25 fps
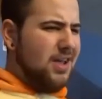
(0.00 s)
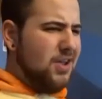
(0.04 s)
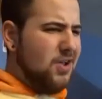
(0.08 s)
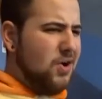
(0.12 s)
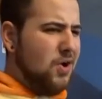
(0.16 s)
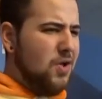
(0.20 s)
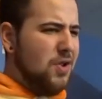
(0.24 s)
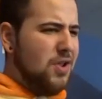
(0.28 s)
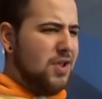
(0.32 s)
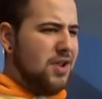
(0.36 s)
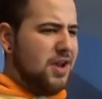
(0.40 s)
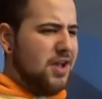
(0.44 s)
I
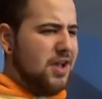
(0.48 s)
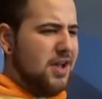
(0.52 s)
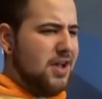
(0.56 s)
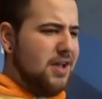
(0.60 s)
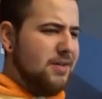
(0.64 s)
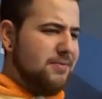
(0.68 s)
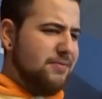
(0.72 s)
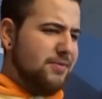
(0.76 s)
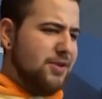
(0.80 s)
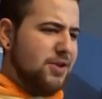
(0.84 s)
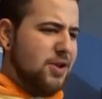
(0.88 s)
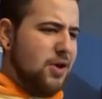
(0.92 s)
call it,
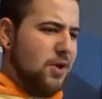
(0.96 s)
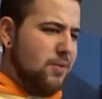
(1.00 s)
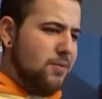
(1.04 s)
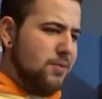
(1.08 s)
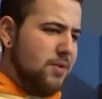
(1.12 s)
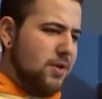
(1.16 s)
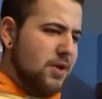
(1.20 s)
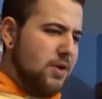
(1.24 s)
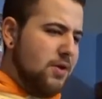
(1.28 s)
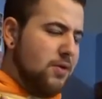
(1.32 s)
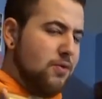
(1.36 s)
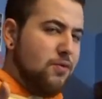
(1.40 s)
you know,
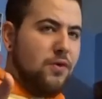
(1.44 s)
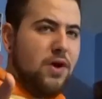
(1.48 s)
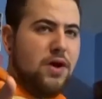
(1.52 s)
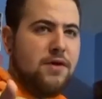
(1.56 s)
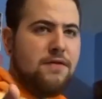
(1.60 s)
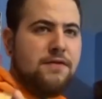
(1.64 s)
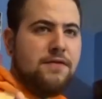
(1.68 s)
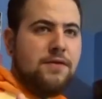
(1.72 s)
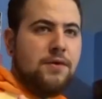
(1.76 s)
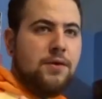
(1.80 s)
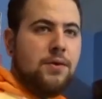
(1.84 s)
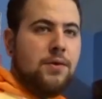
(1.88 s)
Red
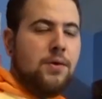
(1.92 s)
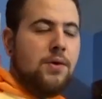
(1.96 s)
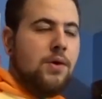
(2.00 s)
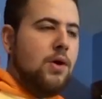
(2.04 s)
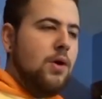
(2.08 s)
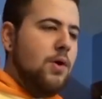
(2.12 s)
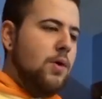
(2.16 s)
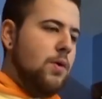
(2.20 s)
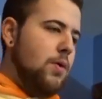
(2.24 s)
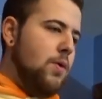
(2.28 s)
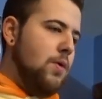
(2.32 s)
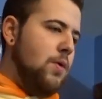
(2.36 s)
Fuel.
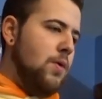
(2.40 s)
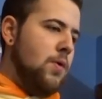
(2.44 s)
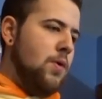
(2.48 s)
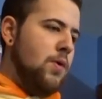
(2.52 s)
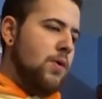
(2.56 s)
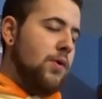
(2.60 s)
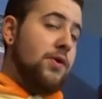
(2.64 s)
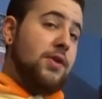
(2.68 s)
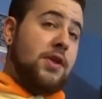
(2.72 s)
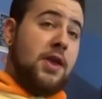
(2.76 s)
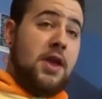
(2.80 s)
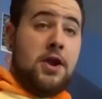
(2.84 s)

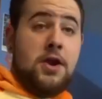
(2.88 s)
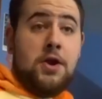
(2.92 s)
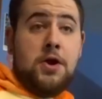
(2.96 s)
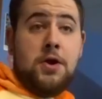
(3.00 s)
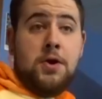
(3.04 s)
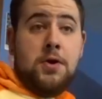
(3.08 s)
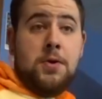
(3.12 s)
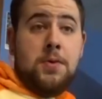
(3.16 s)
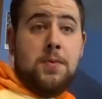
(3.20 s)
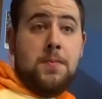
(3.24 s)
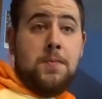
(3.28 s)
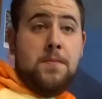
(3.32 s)
Or
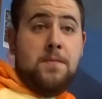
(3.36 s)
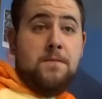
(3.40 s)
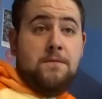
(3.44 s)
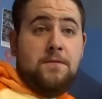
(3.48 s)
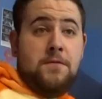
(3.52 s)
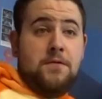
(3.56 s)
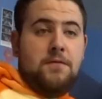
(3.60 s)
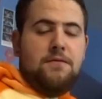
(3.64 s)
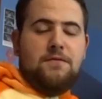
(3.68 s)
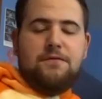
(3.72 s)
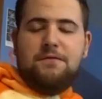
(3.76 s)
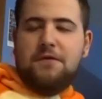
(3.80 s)
Jäger
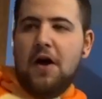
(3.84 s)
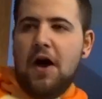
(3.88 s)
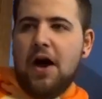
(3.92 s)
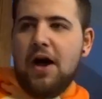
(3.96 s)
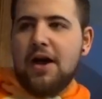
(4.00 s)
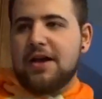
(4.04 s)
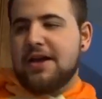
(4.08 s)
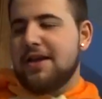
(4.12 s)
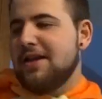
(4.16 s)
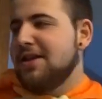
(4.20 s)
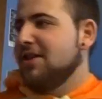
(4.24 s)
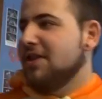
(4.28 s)
Fuel.
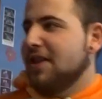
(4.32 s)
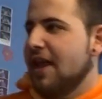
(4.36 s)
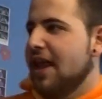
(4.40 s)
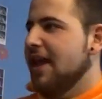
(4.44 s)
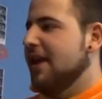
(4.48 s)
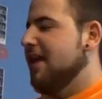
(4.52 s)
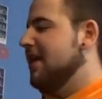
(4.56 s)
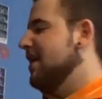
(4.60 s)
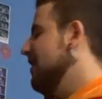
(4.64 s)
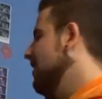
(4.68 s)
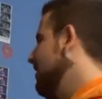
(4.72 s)
Dick!